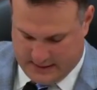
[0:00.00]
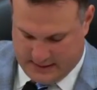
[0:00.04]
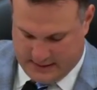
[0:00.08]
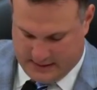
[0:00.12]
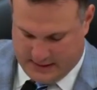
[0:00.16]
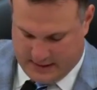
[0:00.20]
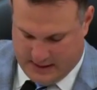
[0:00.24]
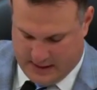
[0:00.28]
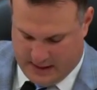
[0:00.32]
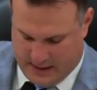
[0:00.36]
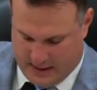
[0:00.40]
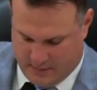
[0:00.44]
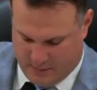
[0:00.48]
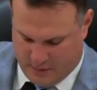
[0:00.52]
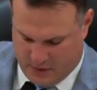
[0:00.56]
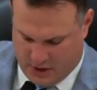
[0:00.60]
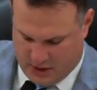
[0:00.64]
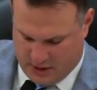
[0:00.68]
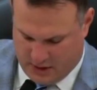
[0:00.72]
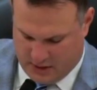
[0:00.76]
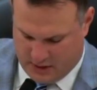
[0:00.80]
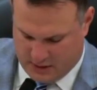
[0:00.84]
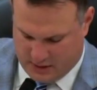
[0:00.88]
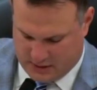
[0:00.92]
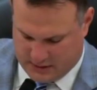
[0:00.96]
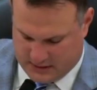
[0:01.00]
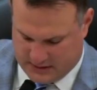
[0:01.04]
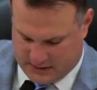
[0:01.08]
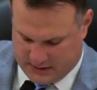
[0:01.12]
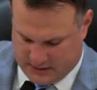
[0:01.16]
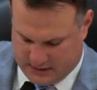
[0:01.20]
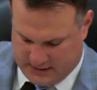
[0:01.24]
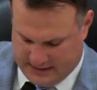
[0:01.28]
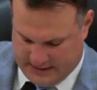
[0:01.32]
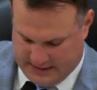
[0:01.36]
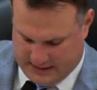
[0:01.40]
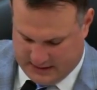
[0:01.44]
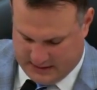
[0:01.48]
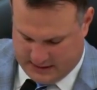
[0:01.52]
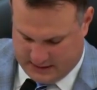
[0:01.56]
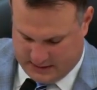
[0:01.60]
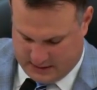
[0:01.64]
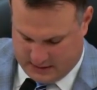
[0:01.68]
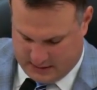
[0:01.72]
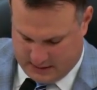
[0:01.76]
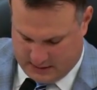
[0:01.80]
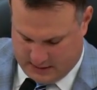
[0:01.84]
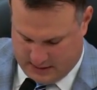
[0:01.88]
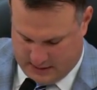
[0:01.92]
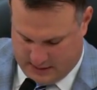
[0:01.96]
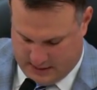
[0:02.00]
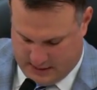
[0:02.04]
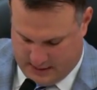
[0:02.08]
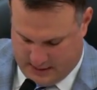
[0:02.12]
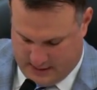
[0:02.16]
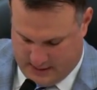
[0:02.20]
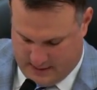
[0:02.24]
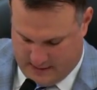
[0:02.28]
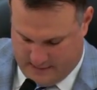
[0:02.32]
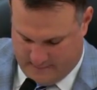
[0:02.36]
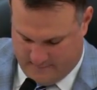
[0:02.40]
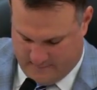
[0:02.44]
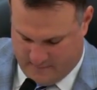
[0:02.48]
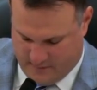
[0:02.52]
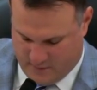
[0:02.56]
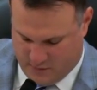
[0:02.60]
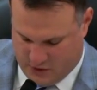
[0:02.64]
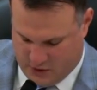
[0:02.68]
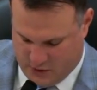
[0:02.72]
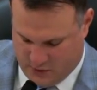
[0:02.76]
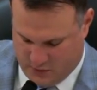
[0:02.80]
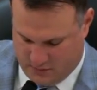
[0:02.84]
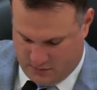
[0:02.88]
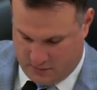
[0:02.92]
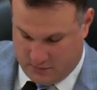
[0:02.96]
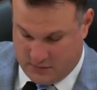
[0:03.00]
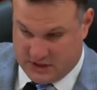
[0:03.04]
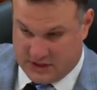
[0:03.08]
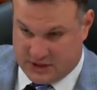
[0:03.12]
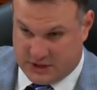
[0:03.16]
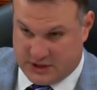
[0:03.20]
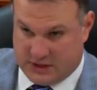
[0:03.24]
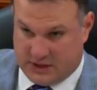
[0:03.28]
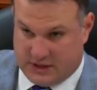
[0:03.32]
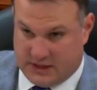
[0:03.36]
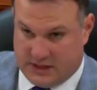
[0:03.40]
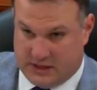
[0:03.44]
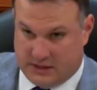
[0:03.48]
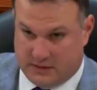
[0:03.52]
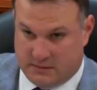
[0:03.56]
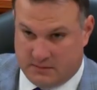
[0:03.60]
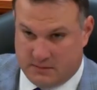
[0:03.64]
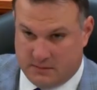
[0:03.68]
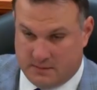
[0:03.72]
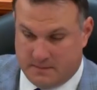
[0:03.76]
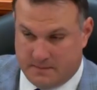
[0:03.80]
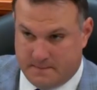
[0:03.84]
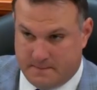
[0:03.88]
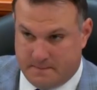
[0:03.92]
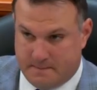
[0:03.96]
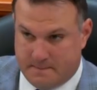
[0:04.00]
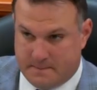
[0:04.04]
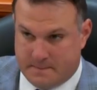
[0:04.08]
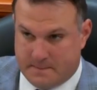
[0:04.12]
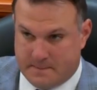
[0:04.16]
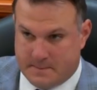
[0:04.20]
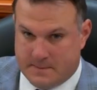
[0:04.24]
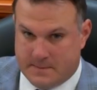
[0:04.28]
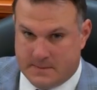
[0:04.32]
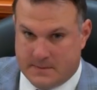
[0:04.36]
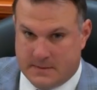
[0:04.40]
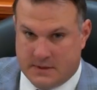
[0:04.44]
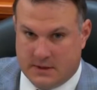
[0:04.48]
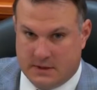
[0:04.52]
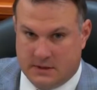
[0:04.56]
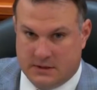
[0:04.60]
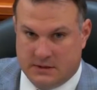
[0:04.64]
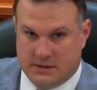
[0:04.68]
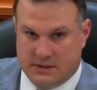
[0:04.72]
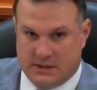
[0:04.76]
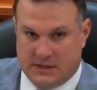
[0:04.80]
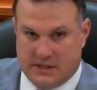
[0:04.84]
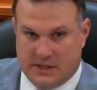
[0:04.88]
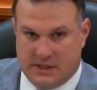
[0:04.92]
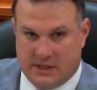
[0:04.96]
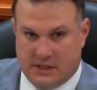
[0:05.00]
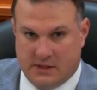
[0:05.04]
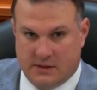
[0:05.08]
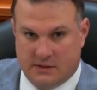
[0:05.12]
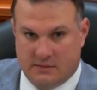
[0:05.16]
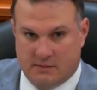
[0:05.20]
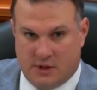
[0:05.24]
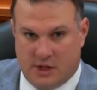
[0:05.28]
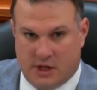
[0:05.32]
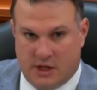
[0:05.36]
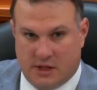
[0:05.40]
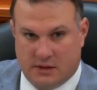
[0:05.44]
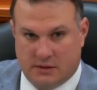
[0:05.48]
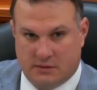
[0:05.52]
Marc Slis from Houghton, Michigan. See here, Mark?